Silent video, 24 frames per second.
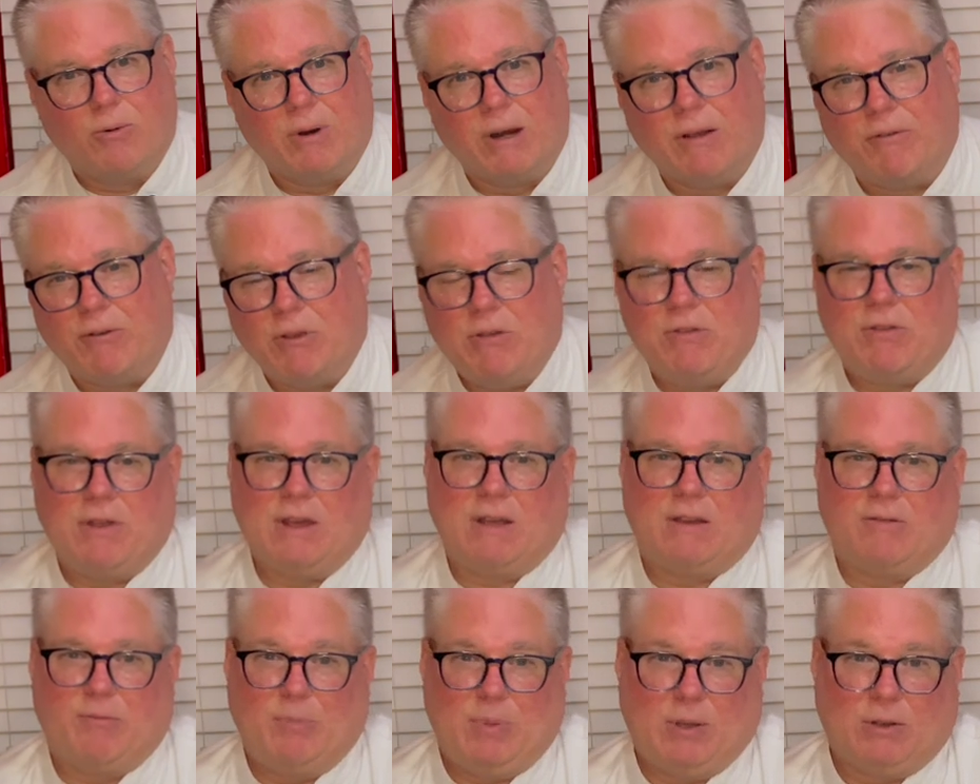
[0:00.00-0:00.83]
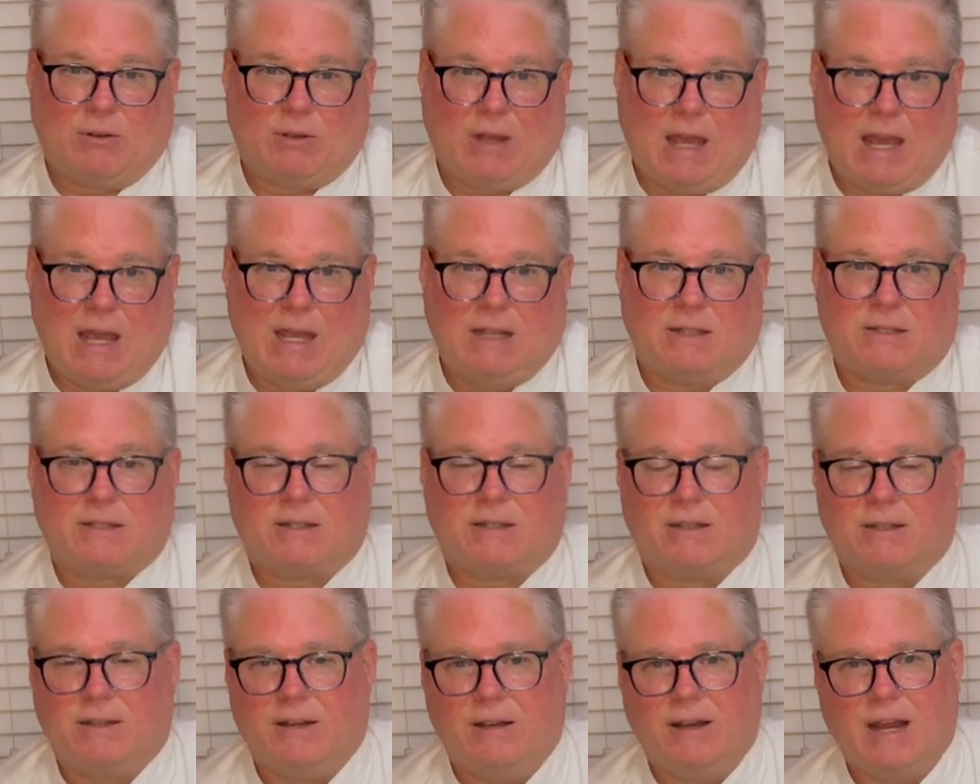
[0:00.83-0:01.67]
Whatever you think of Bill Gates,
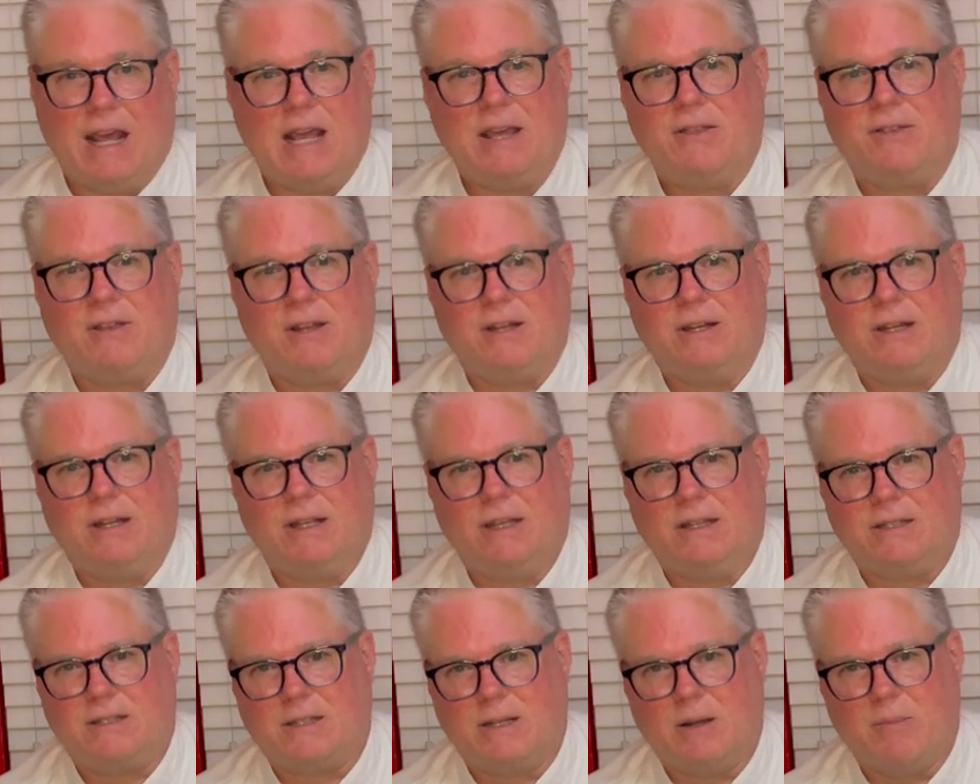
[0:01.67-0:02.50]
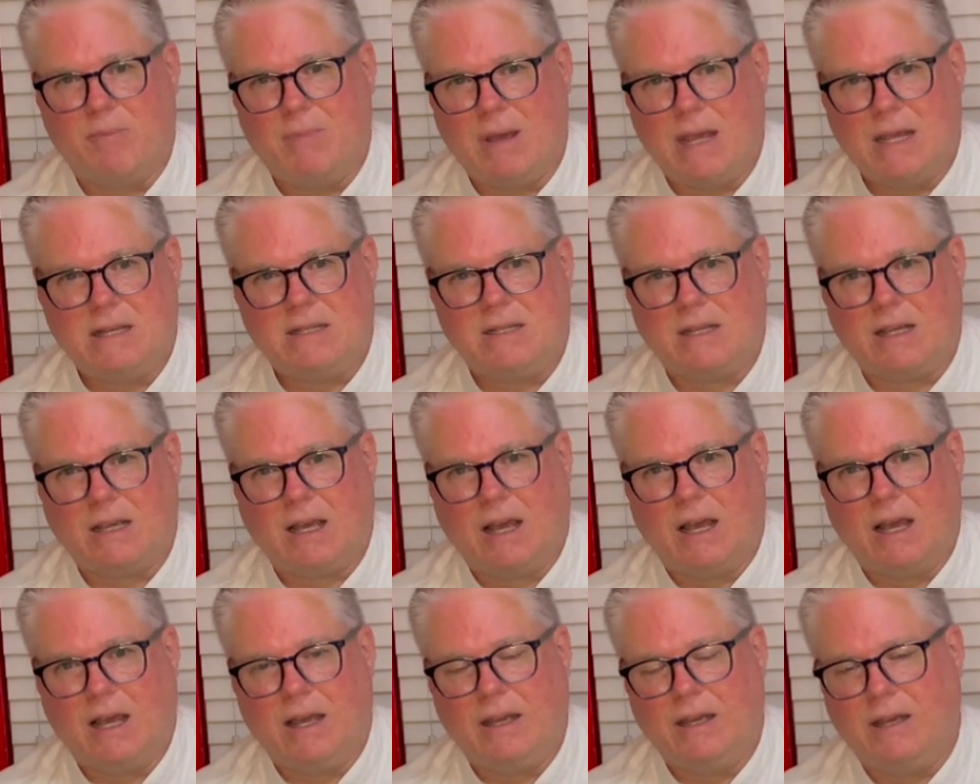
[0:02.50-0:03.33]
Nathan is an amazing
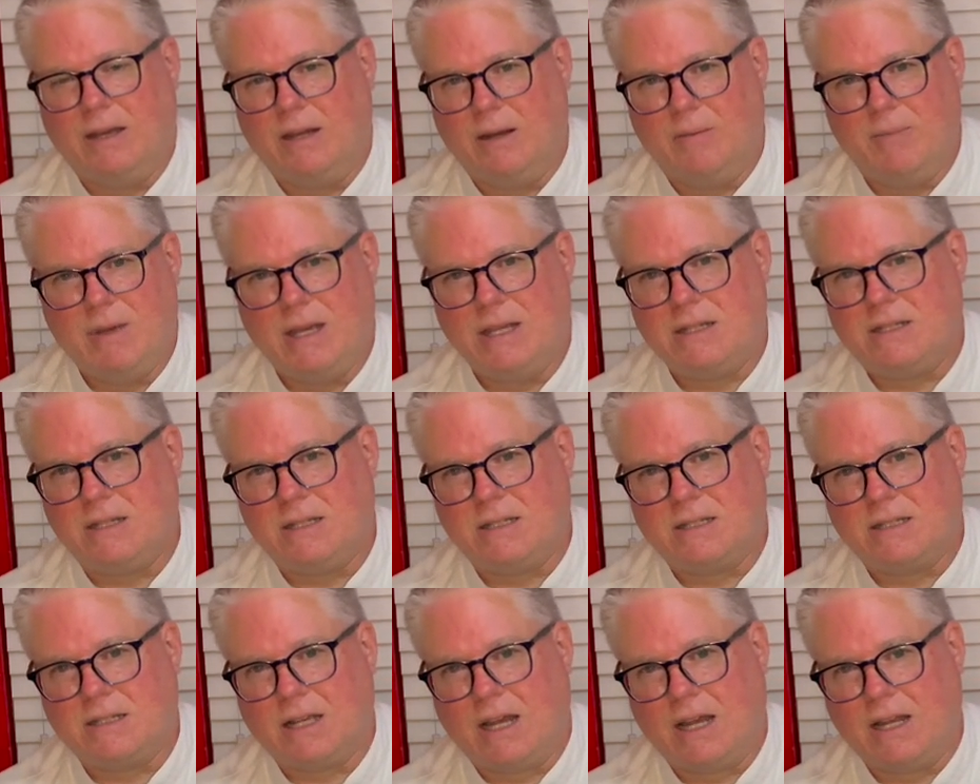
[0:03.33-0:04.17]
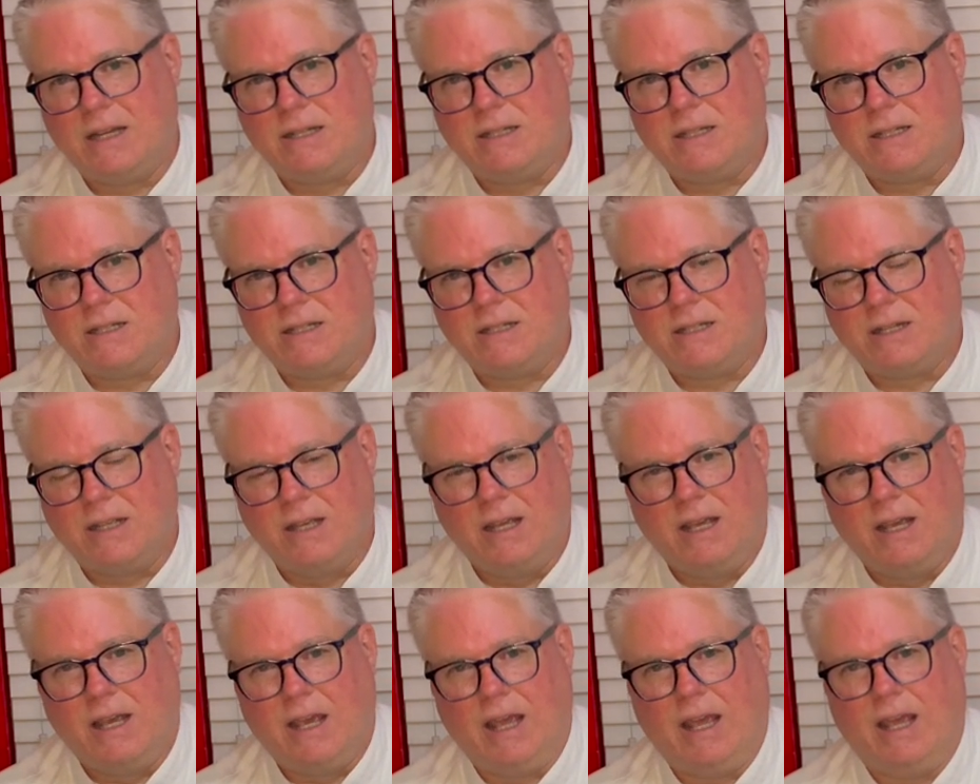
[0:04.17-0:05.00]
guy, an amazing scientist,
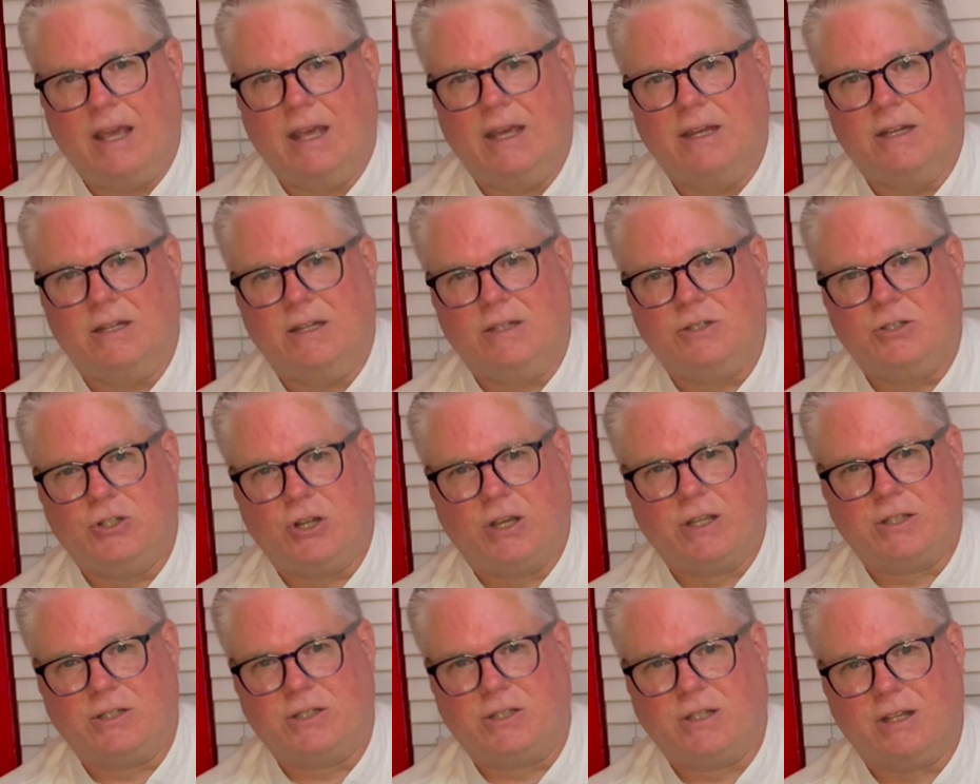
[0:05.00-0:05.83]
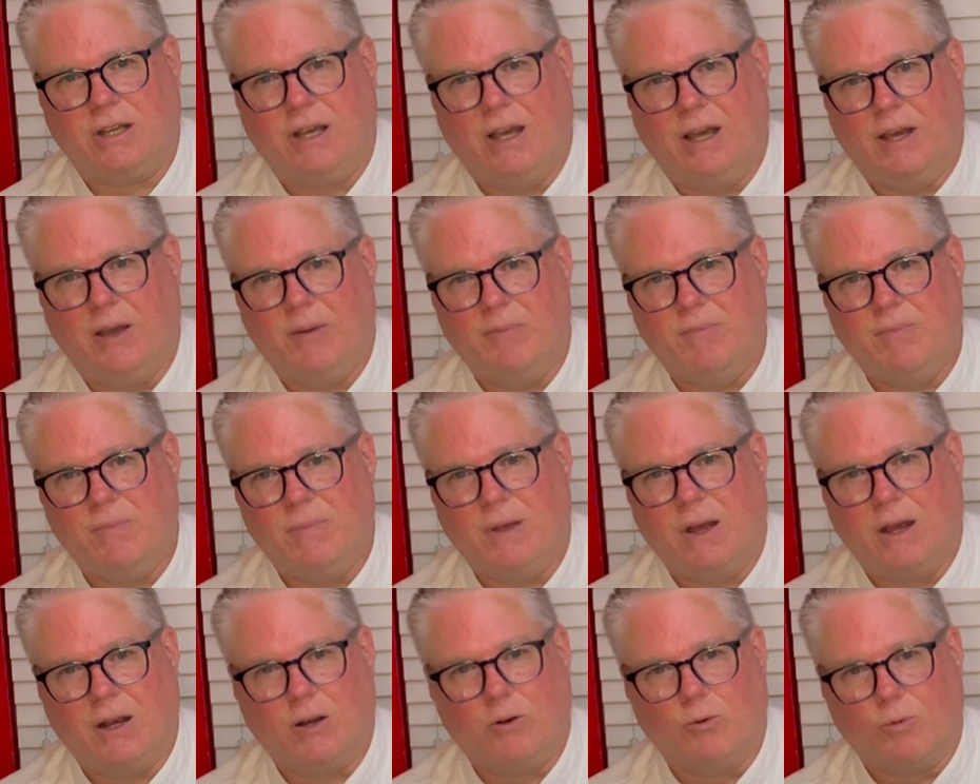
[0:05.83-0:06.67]
and just
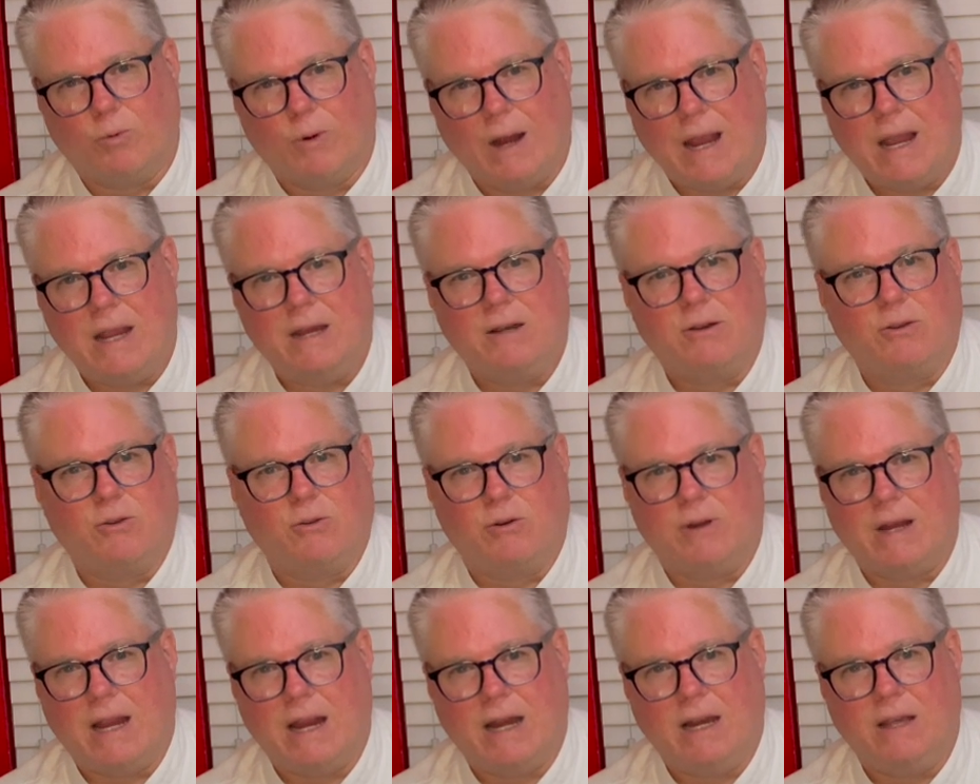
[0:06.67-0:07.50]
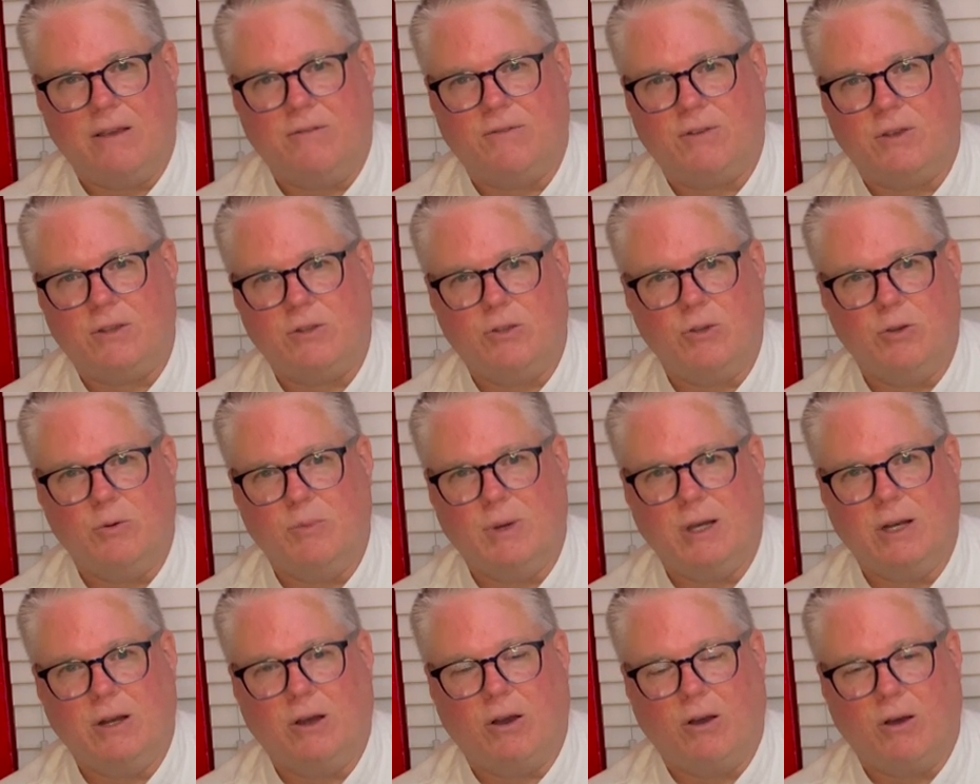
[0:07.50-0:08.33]
a great creative
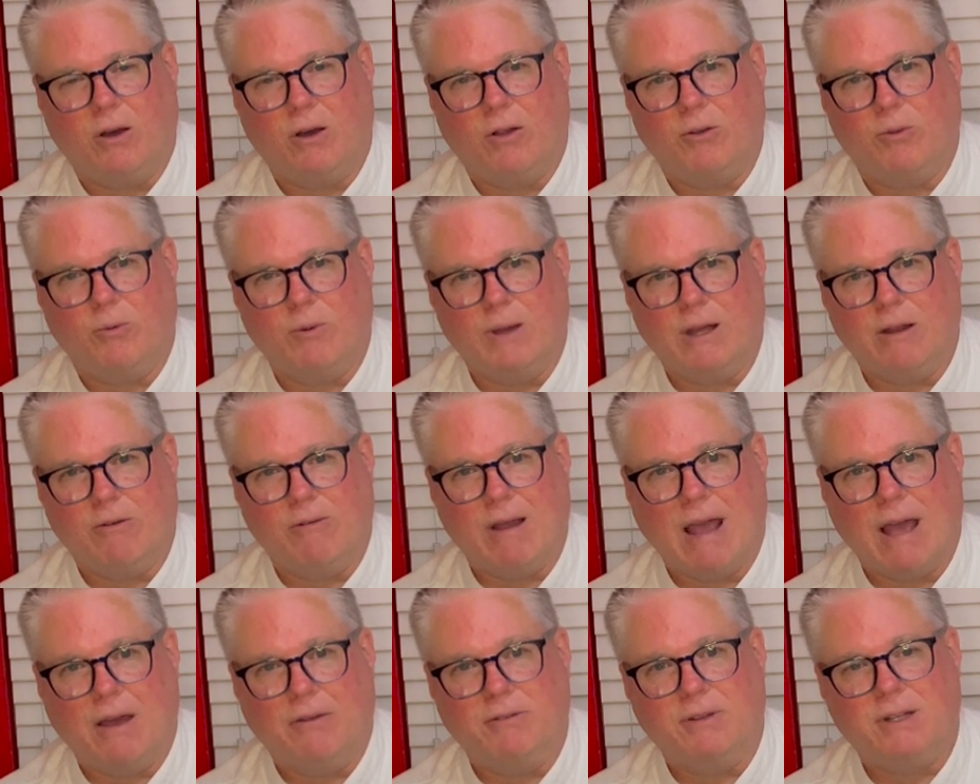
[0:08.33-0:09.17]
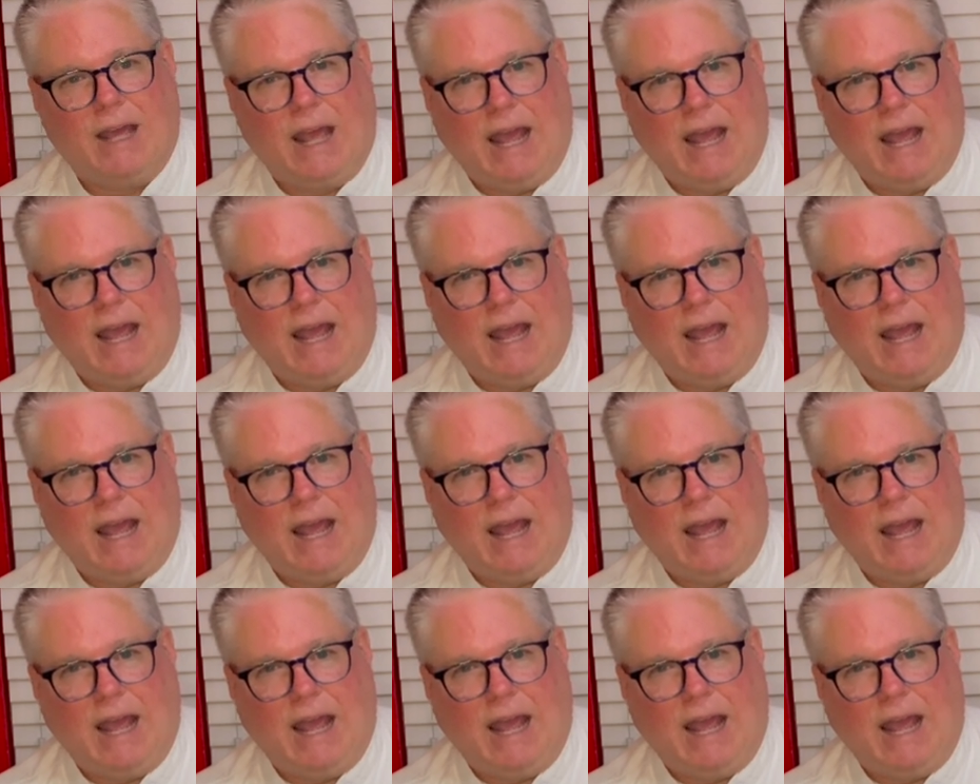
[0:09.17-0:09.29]
human all the way around.